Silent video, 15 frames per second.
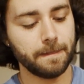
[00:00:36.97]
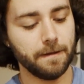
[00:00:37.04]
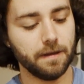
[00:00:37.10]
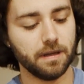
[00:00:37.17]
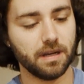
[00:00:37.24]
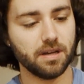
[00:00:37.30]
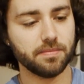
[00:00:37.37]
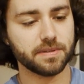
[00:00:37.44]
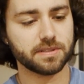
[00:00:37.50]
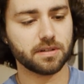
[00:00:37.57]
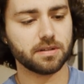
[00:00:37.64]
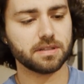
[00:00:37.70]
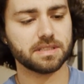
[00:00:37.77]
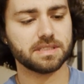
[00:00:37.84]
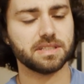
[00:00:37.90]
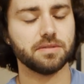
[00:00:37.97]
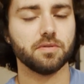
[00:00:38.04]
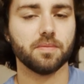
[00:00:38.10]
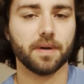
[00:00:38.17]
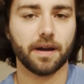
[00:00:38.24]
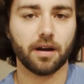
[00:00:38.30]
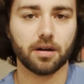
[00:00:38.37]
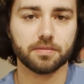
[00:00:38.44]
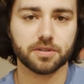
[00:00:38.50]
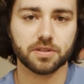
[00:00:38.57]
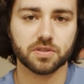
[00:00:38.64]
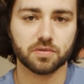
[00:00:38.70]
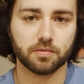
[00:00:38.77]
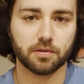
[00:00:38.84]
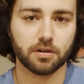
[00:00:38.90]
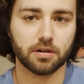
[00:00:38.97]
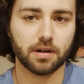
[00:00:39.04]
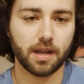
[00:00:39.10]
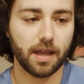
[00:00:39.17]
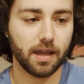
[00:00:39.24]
in Amazon to see what my options were,